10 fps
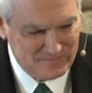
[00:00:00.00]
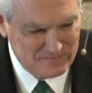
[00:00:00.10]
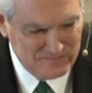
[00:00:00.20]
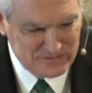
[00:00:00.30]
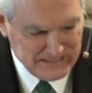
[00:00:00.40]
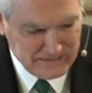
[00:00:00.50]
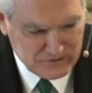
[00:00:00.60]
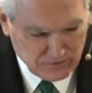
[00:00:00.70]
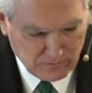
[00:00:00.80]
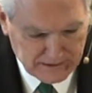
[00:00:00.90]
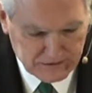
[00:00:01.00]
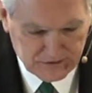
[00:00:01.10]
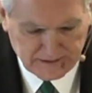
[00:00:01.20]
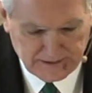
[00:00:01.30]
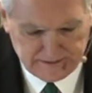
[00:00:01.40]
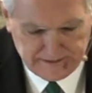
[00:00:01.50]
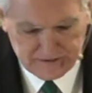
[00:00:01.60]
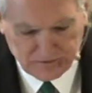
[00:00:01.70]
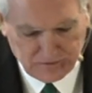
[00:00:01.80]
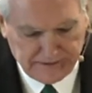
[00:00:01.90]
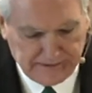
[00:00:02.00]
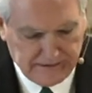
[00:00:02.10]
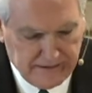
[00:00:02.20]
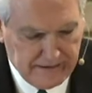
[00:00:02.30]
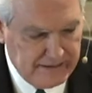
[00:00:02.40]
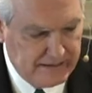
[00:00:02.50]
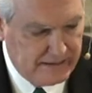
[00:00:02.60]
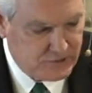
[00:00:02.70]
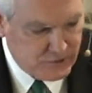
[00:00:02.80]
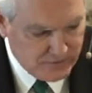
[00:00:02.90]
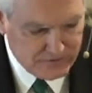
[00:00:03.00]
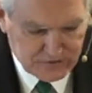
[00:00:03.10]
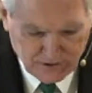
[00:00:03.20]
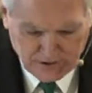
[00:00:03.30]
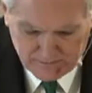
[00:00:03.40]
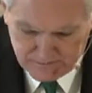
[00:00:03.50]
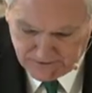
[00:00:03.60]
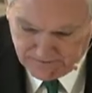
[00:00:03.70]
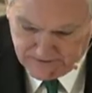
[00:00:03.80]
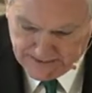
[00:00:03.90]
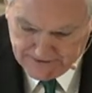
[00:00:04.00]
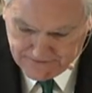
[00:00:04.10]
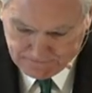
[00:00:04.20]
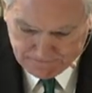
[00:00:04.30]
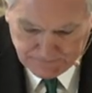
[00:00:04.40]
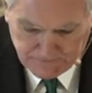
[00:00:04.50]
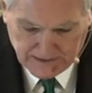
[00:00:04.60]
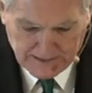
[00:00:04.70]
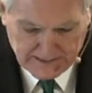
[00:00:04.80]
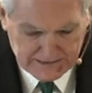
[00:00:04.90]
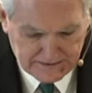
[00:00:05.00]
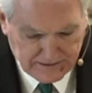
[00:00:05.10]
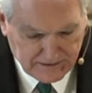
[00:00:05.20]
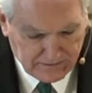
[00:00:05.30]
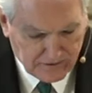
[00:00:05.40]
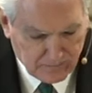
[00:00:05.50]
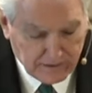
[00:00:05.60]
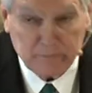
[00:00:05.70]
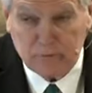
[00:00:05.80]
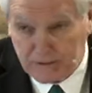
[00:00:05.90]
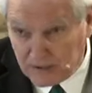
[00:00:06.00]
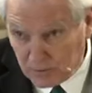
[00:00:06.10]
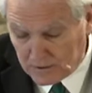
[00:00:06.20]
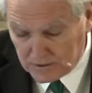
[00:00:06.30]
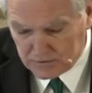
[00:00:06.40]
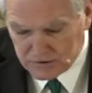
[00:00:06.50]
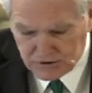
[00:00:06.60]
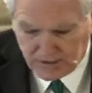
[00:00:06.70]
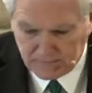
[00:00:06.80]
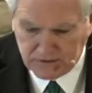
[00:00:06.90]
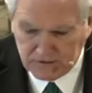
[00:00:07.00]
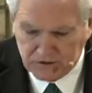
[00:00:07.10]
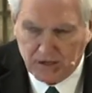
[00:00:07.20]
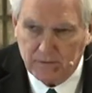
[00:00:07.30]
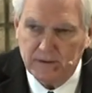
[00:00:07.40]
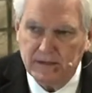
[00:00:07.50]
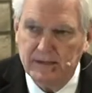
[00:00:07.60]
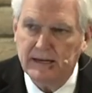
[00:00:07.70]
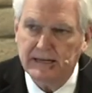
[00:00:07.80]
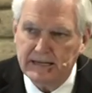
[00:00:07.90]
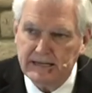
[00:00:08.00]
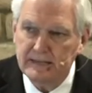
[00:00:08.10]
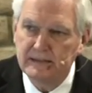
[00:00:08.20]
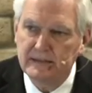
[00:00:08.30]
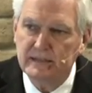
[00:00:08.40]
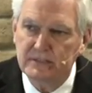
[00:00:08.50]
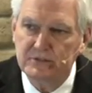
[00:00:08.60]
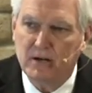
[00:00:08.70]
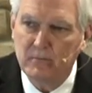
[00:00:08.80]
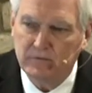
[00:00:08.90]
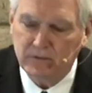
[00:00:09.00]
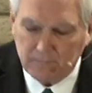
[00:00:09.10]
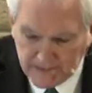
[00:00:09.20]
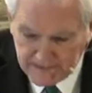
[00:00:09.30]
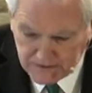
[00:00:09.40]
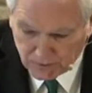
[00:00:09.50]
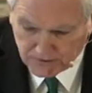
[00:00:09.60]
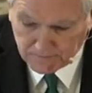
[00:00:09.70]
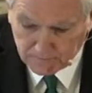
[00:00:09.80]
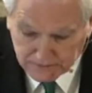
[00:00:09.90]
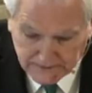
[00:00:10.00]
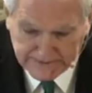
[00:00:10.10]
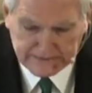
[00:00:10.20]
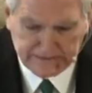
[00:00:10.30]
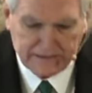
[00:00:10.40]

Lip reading: seen so much in these early short Psalms of David. And we come to another one of those Psalms, a Psalm of lament or complaint,